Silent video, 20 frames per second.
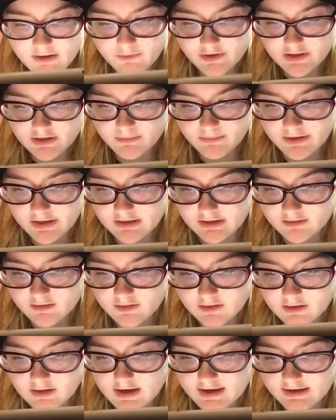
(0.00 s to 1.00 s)
what you mean.
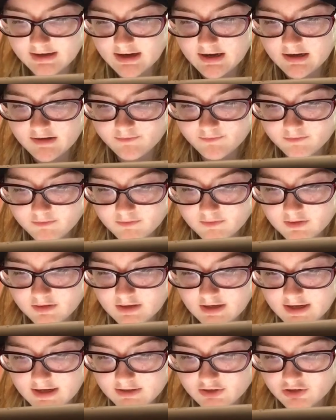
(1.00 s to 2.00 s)
I got,
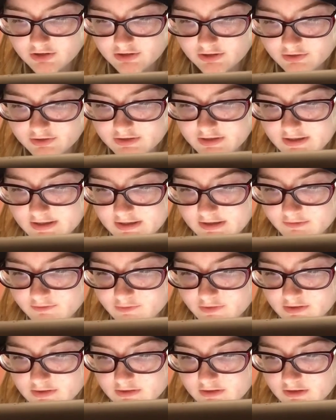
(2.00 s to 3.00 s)
got you. You're saying it
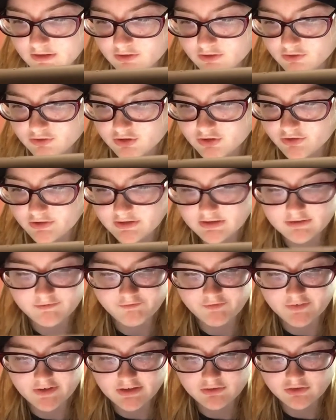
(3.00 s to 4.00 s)
wasn't a good choice in the
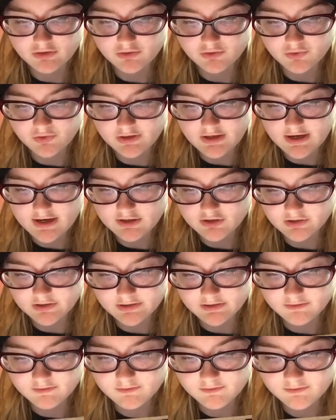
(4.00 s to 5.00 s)
video to treat
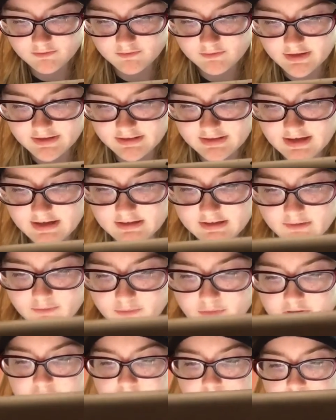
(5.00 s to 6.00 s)
Ashley like that, and it
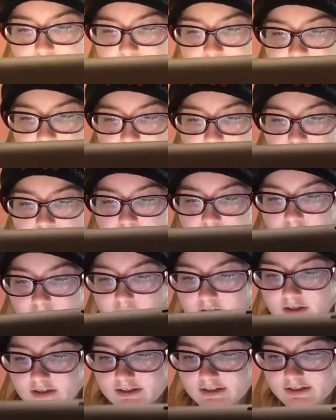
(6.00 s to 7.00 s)
wasn't right.
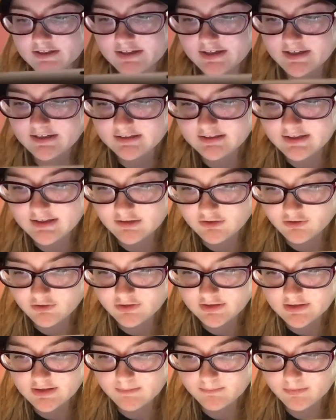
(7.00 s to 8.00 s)
It didn't get set a good
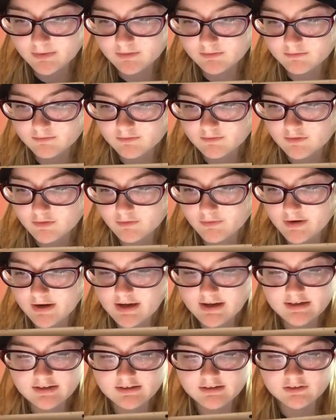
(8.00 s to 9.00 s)
example. Alright,
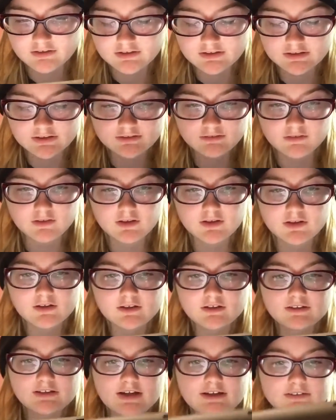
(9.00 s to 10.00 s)
I can understand.
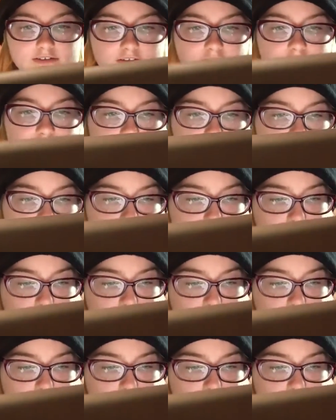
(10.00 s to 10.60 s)
Exactly, like.